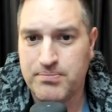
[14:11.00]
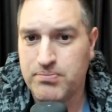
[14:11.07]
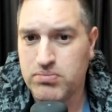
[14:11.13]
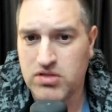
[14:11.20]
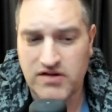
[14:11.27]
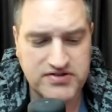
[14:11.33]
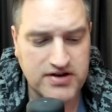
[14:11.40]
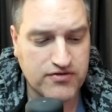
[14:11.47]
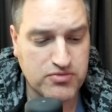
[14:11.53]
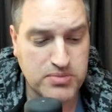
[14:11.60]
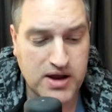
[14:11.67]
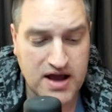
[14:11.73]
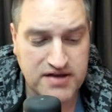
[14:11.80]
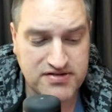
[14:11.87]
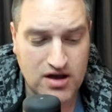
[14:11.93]
Love to hear
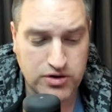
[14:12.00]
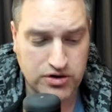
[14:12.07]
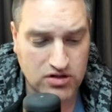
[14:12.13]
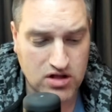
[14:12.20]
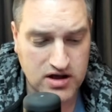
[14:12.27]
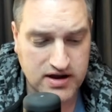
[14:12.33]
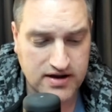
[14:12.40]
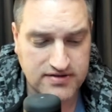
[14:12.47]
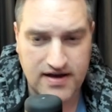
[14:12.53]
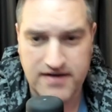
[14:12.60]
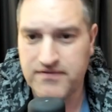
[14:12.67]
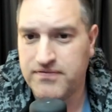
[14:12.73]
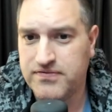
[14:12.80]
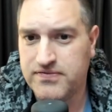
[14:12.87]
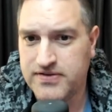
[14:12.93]
from you guys how your luck is.
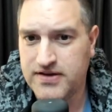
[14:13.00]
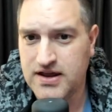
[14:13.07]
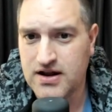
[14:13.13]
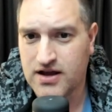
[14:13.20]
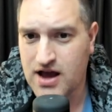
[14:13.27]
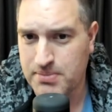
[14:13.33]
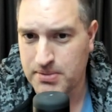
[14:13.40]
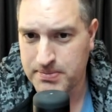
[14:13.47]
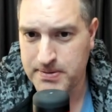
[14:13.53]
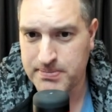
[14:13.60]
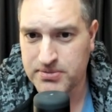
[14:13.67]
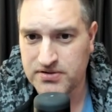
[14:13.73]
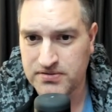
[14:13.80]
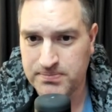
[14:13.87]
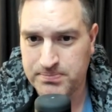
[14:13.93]
I've seen a couple
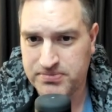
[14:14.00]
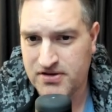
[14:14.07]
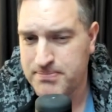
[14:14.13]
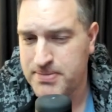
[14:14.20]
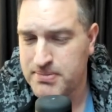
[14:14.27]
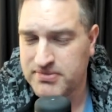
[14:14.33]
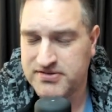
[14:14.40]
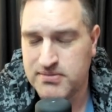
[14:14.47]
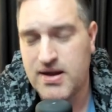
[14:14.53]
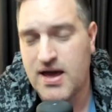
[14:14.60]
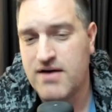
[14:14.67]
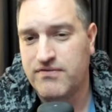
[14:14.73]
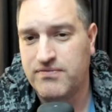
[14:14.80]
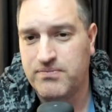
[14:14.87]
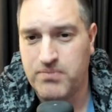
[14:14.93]
people. Some people seem to
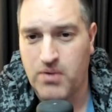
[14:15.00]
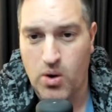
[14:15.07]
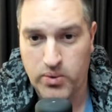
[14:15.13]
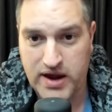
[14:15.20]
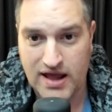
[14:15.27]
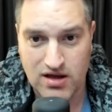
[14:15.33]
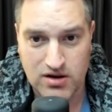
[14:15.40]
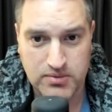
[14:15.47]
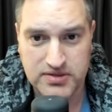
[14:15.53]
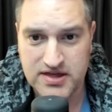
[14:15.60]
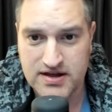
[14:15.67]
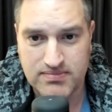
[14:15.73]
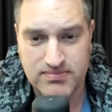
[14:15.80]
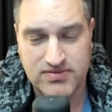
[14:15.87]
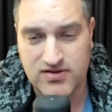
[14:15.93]
have okay luck with it.